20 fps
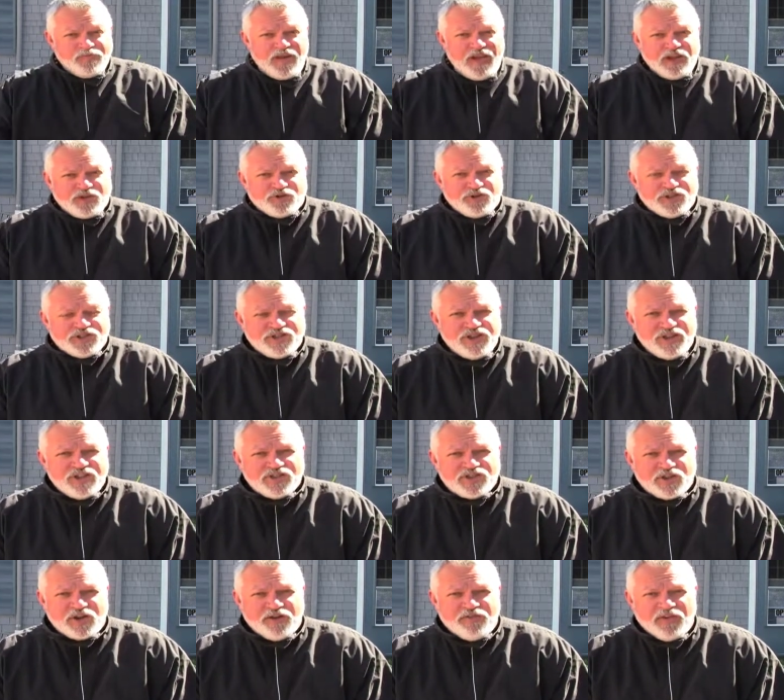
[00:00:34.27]
Interesting
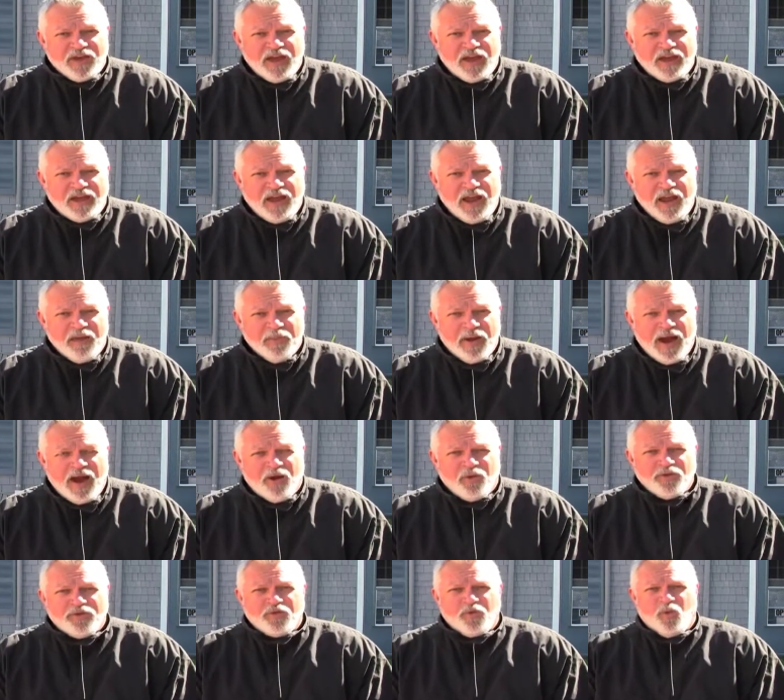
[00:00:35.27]
survey came
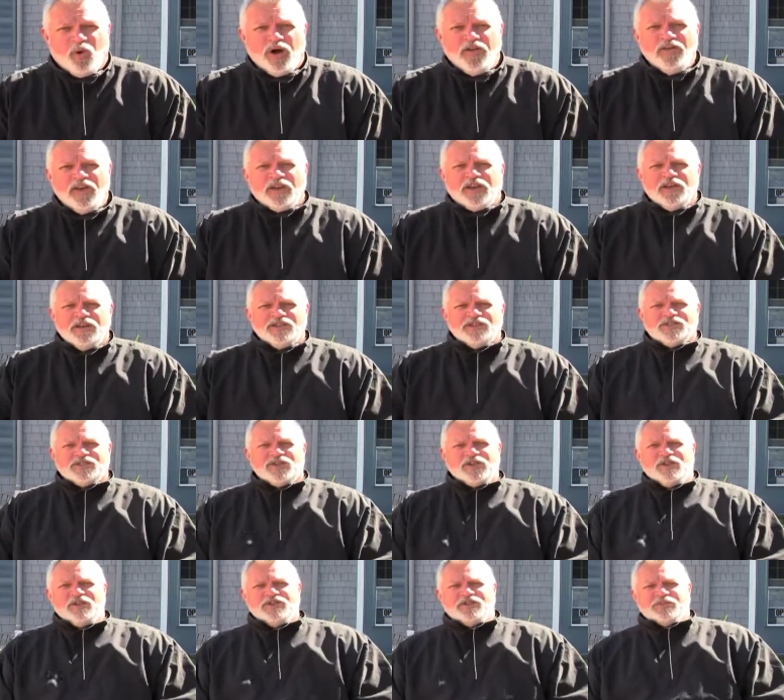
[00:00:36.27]
out, one that
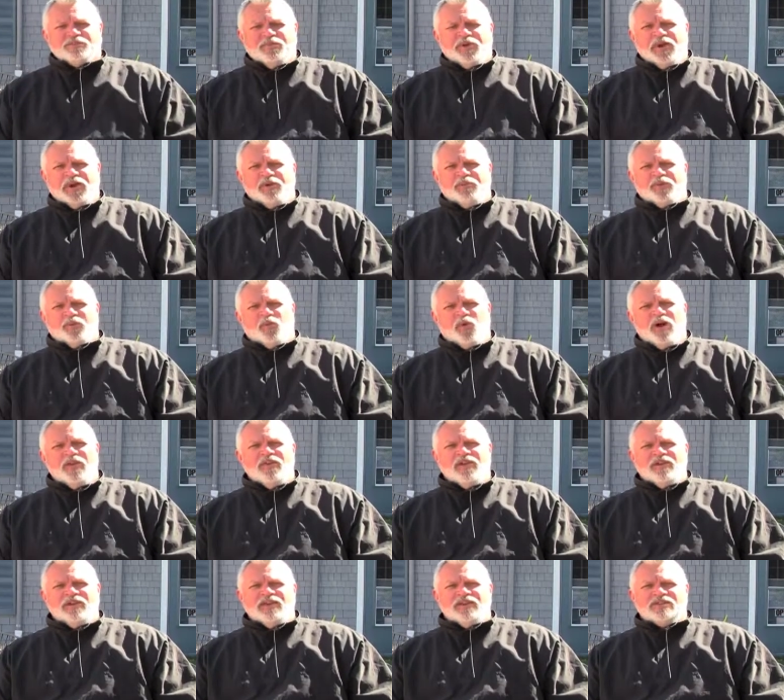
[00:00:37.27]
concerns me, but
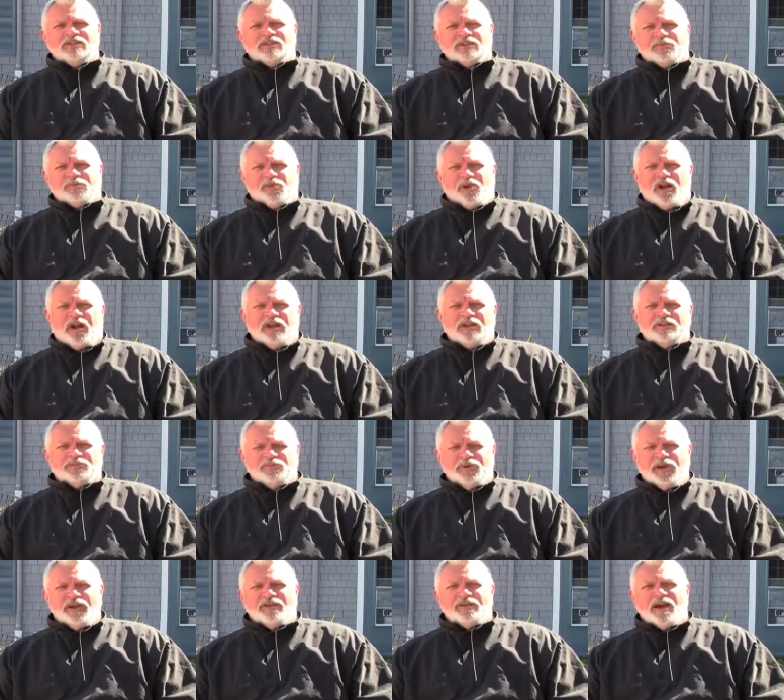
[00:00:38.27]
one that didn't surprise
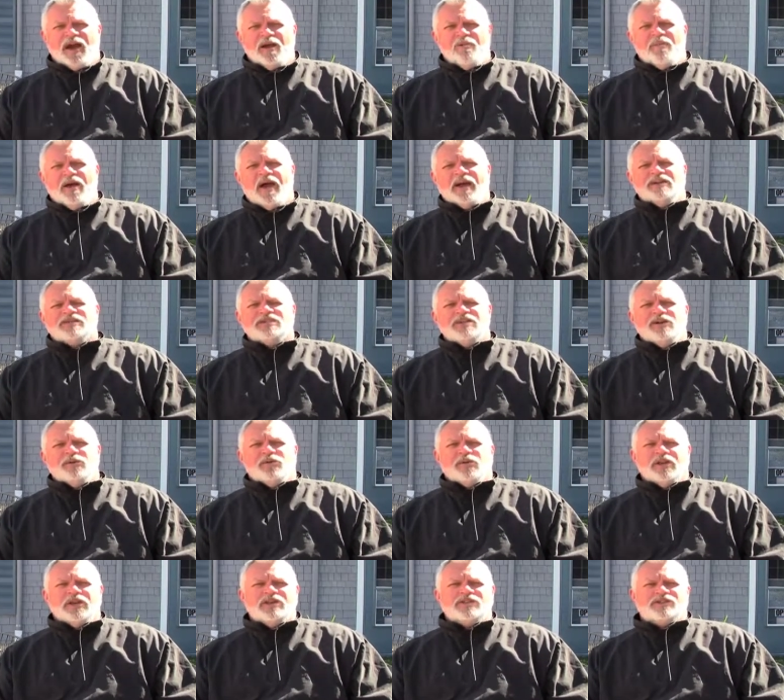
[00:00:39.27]
me. Time magazine
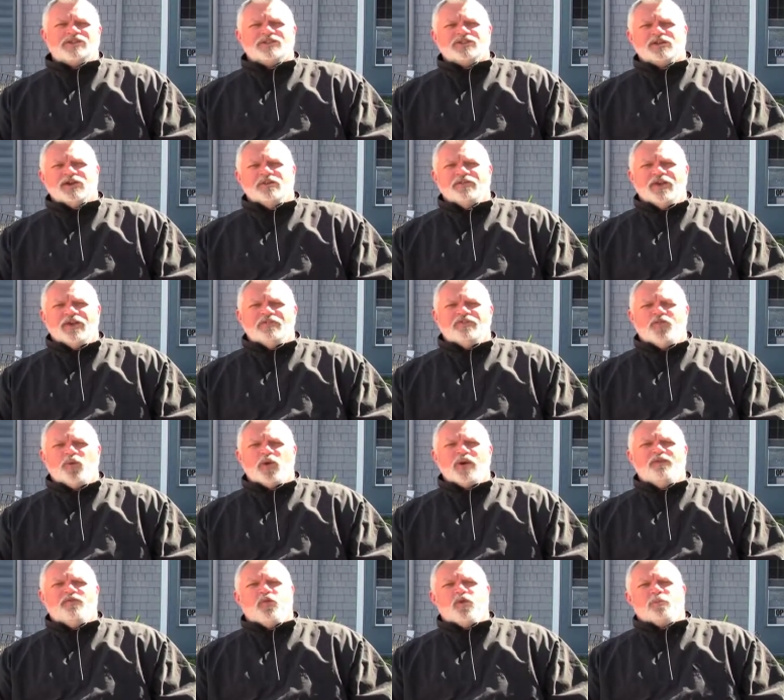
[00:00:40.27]
released a survey that
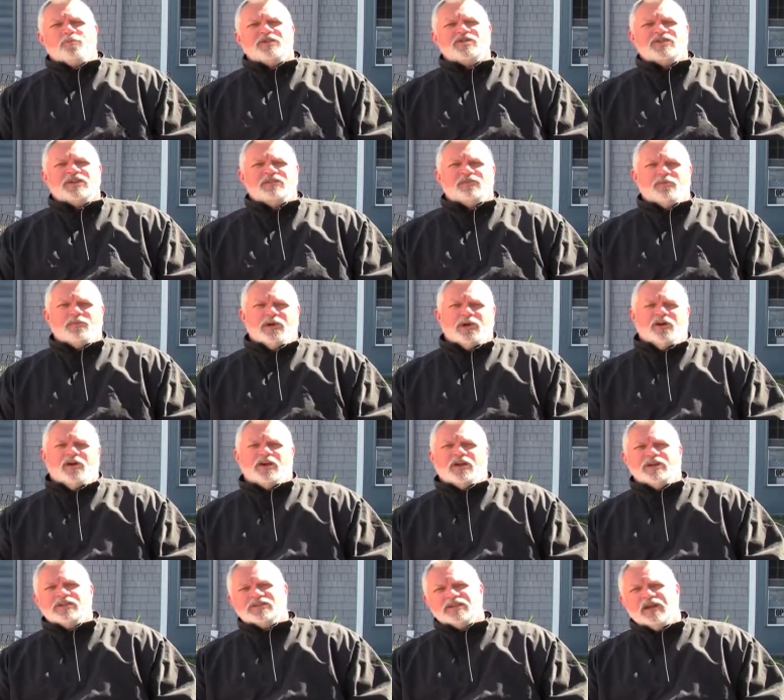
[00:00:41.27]
44% of
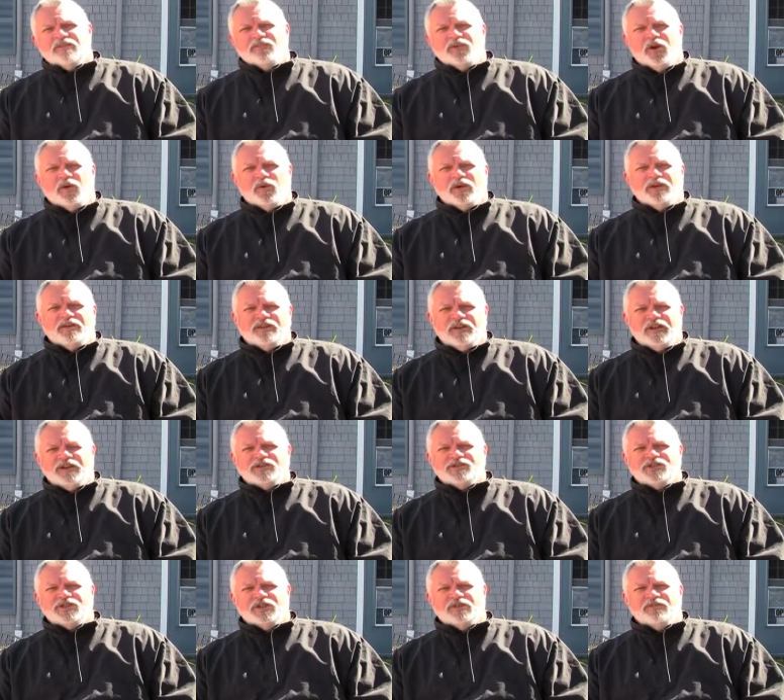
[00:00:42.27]
Americans have no
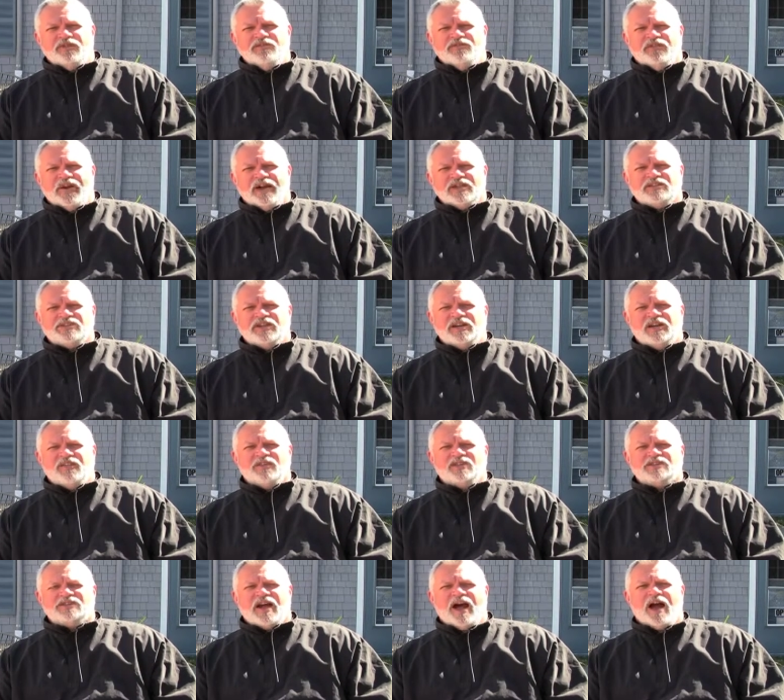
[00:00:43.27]
intention of investing in
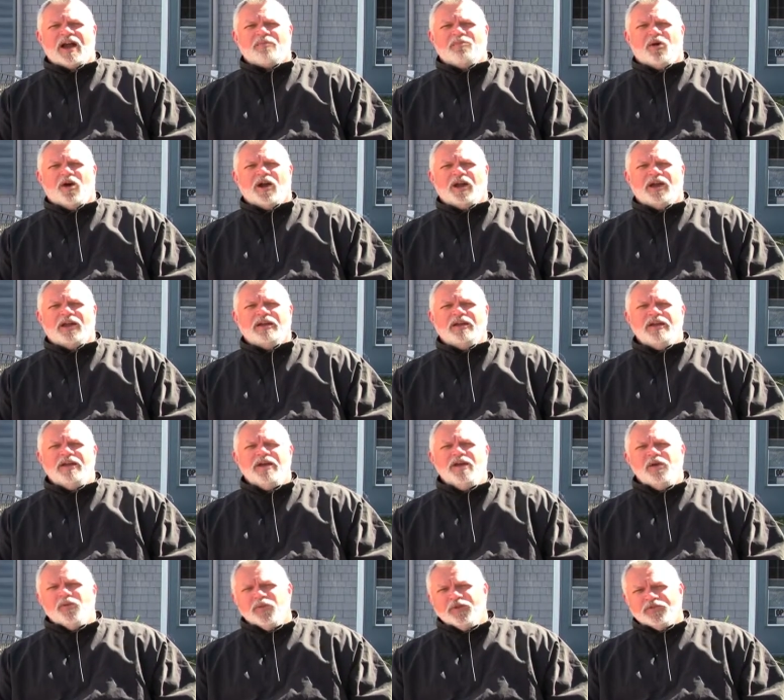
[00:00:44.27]
the stock market.
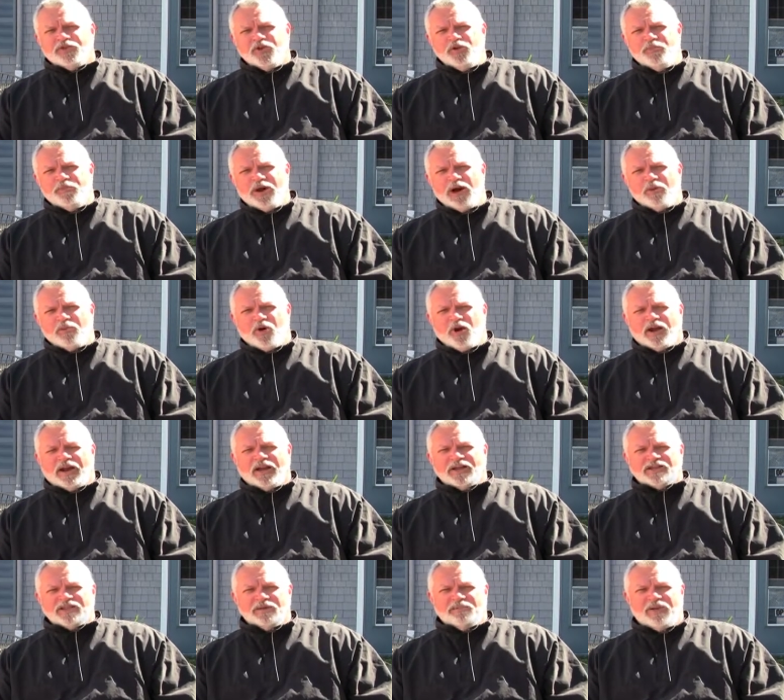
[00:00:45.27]
With 2 bear
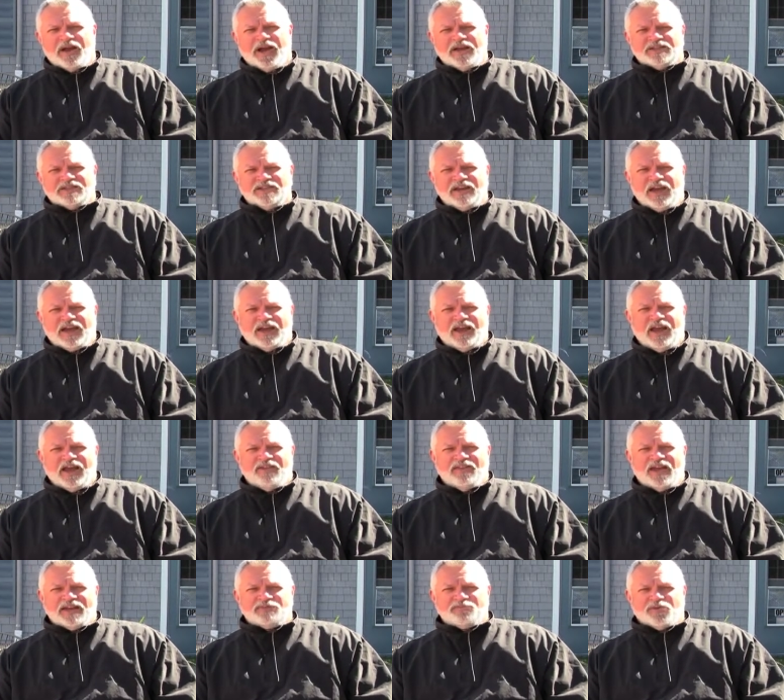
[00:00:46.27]
markets in the past
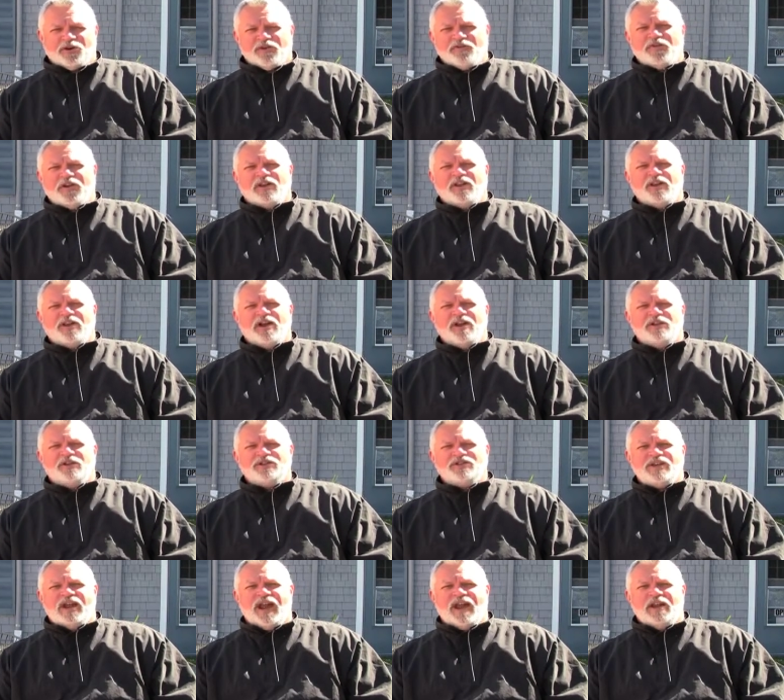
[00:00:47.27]
decade, that's perfectly
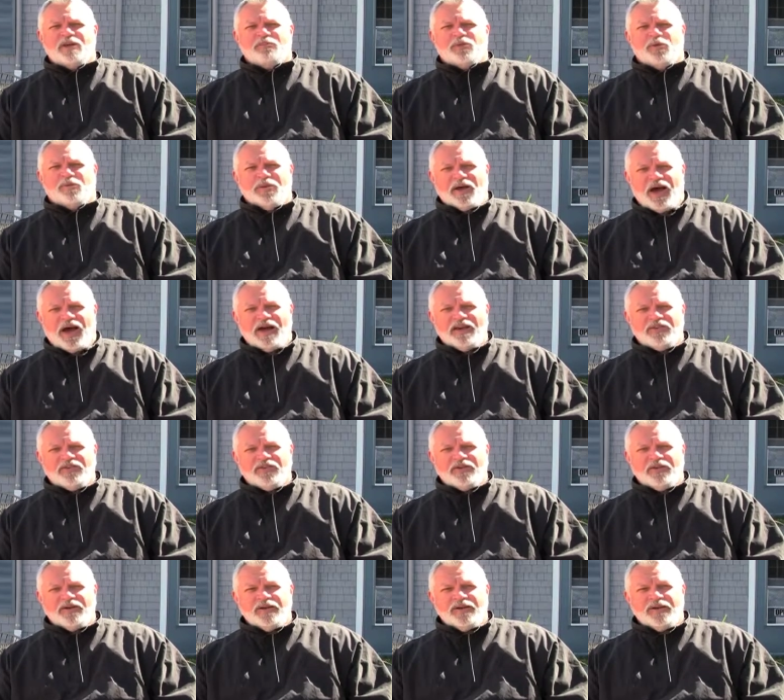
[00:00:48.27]
understandable, but